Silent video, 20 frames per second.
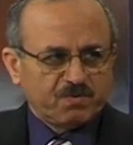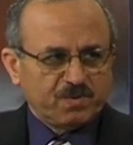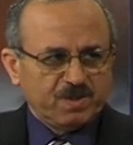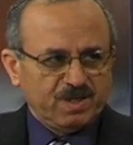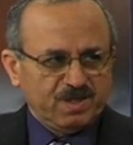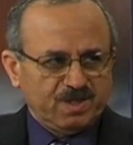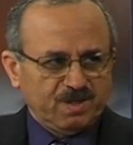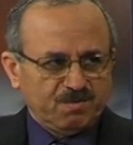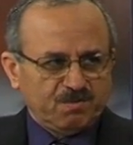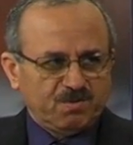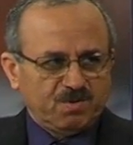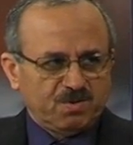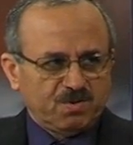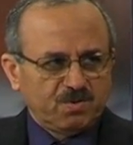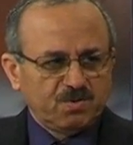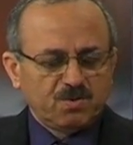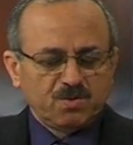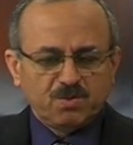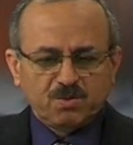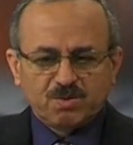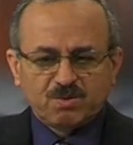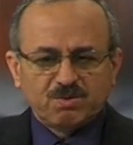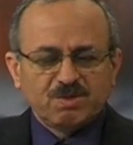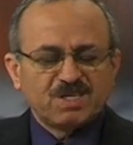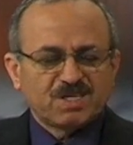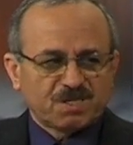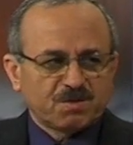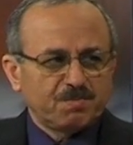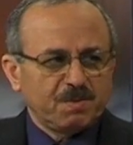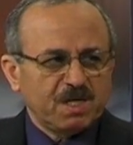freedom, who
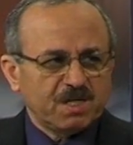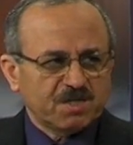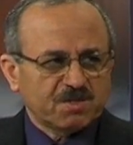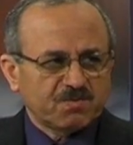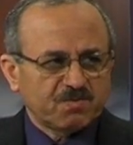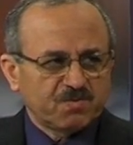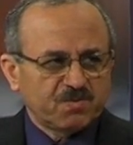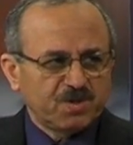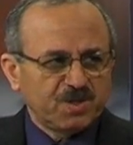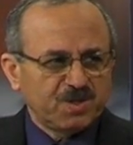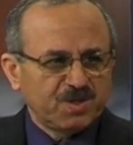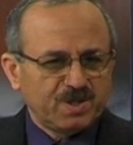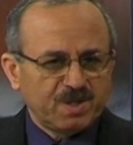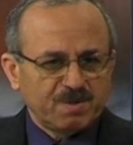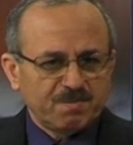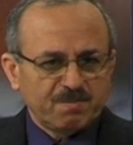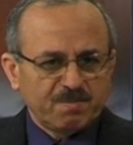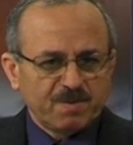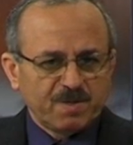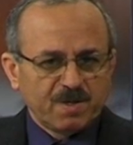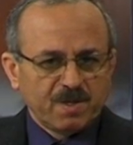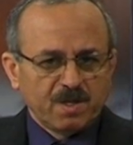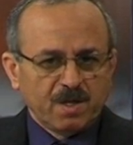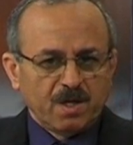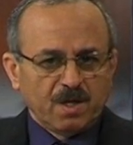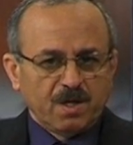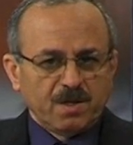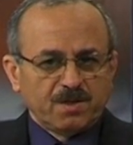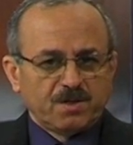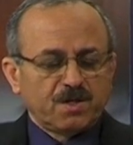respects freedom,
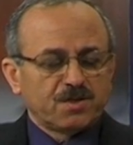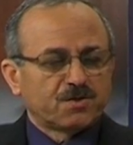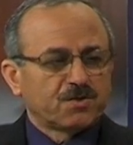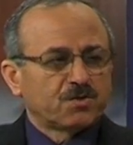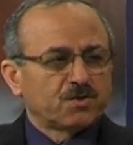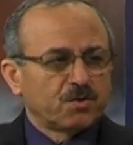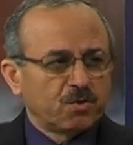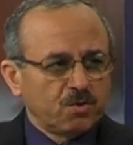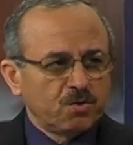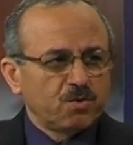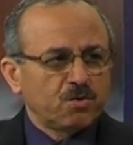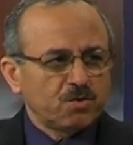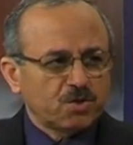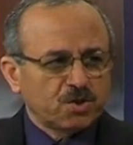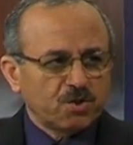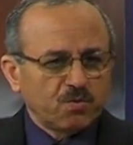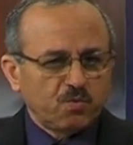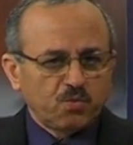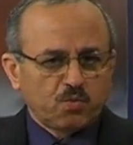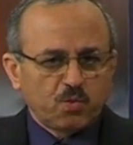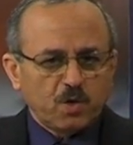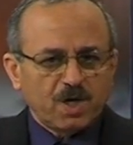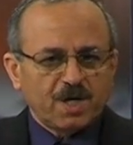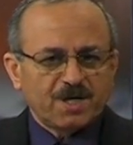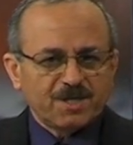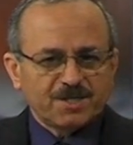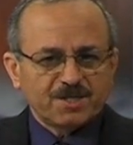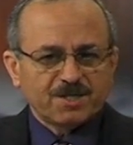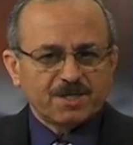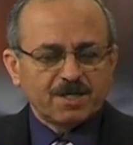the solution
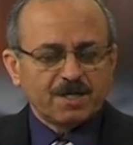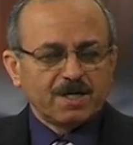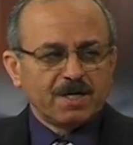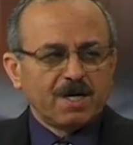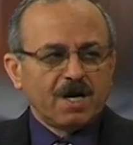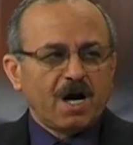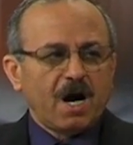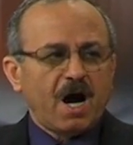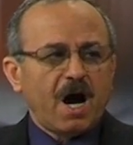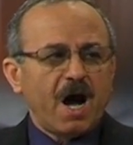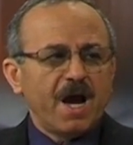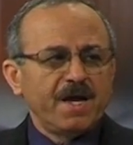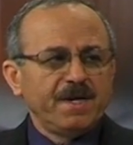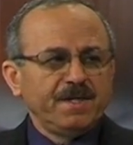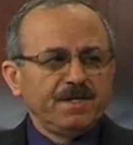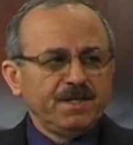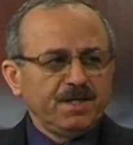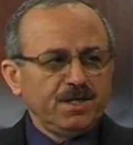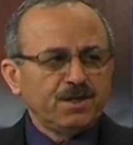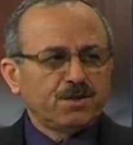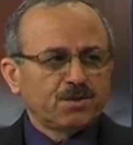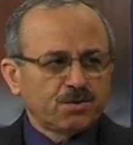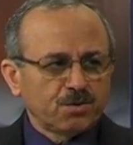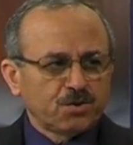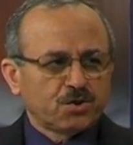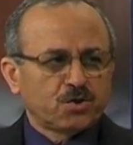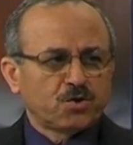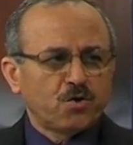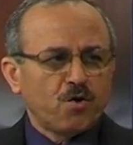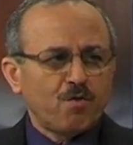was, I need to
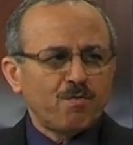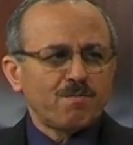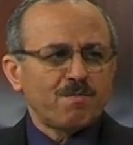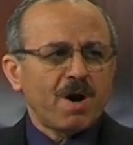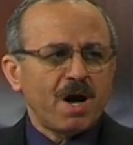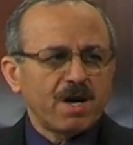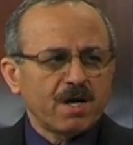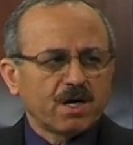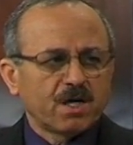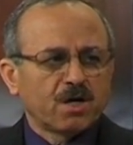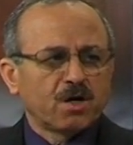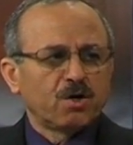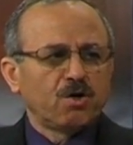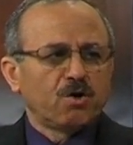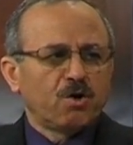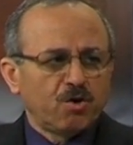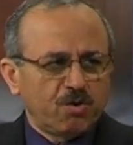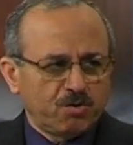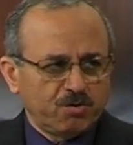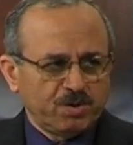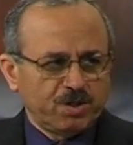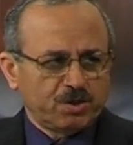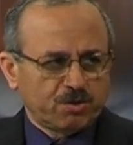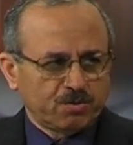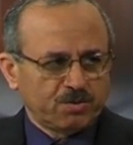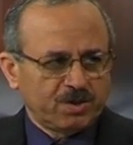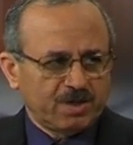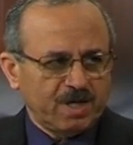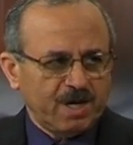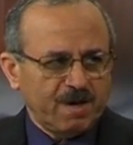show my glory
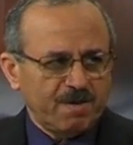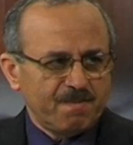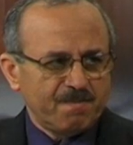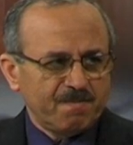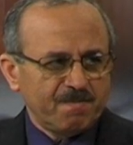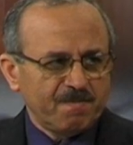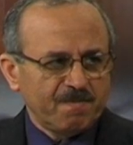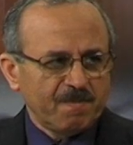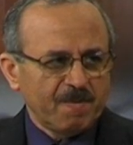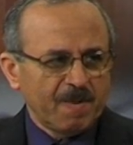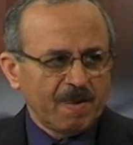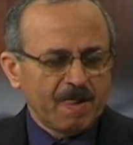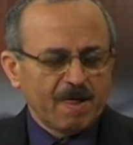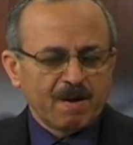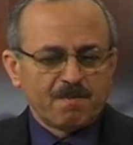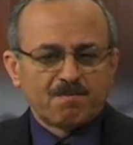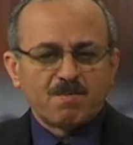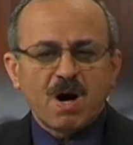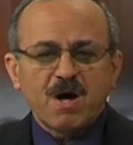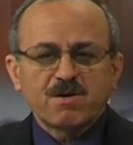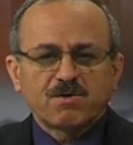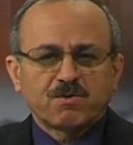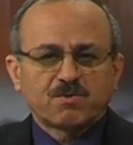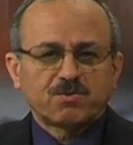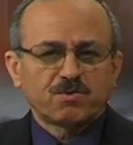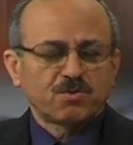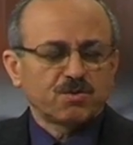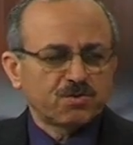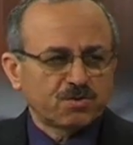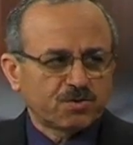to them, my
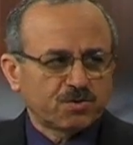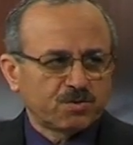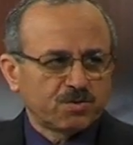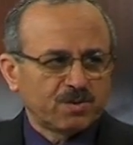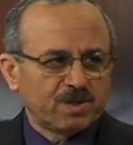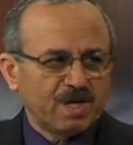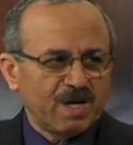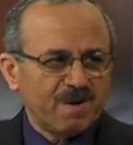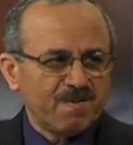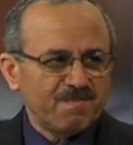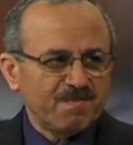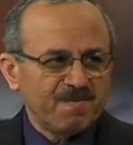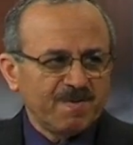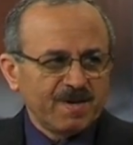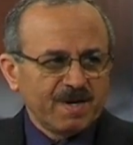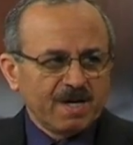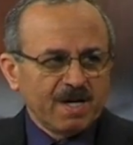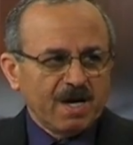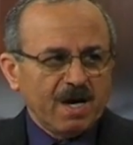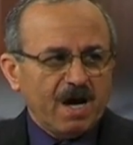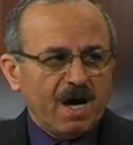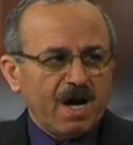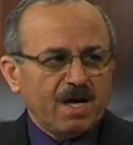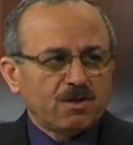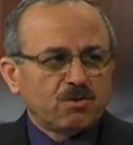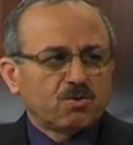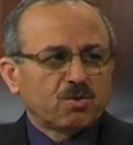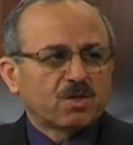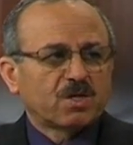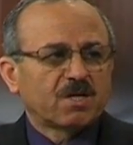truth to them,
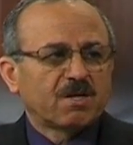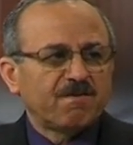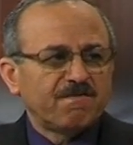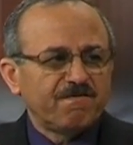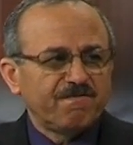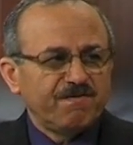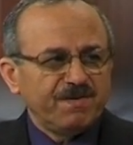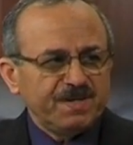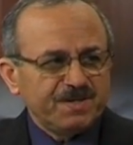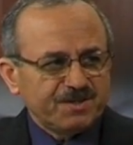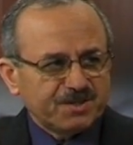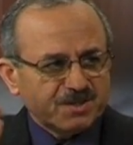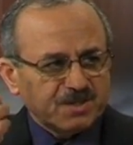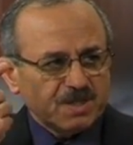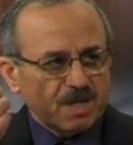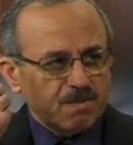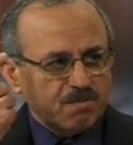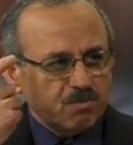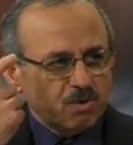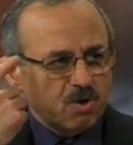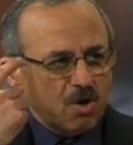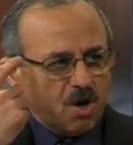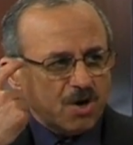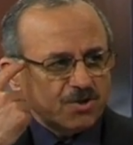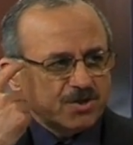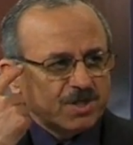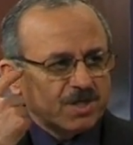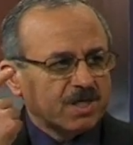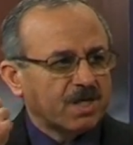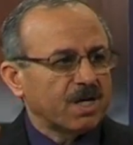and to convince them
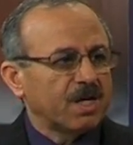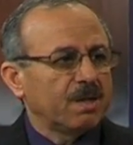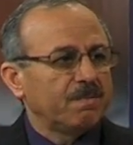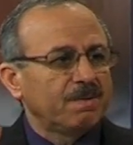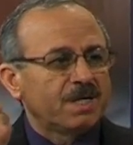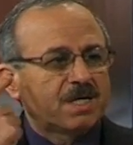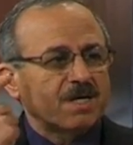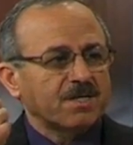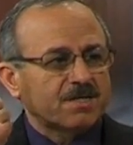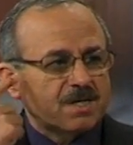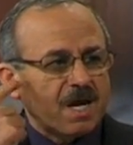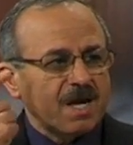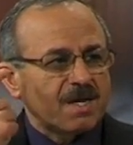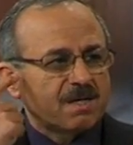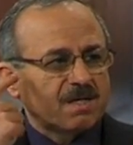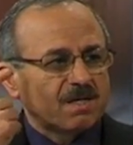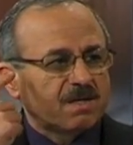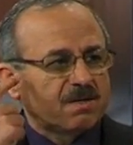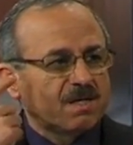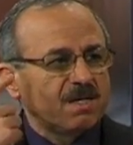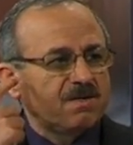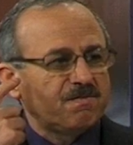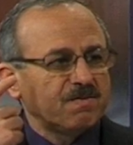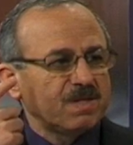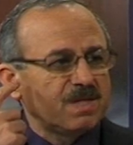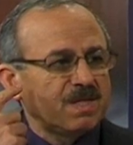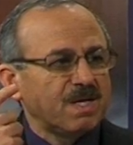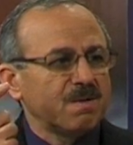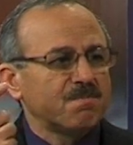logically, because I've given